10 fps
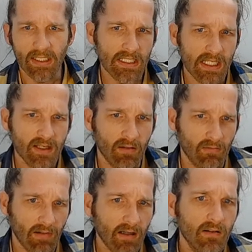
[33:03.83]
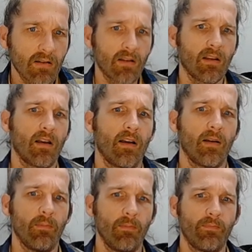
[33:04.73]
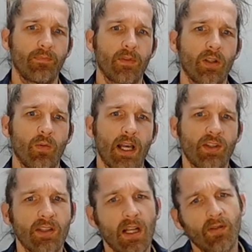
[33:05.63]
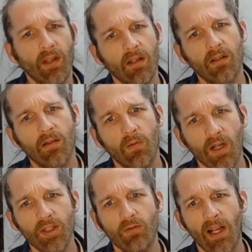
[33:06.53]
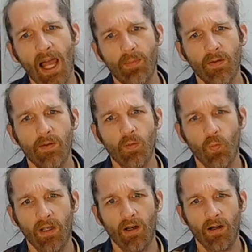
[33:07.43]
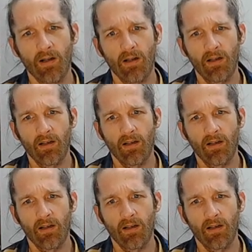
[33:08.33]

a detailed record. So we're not just kind of like watching what happens. We are,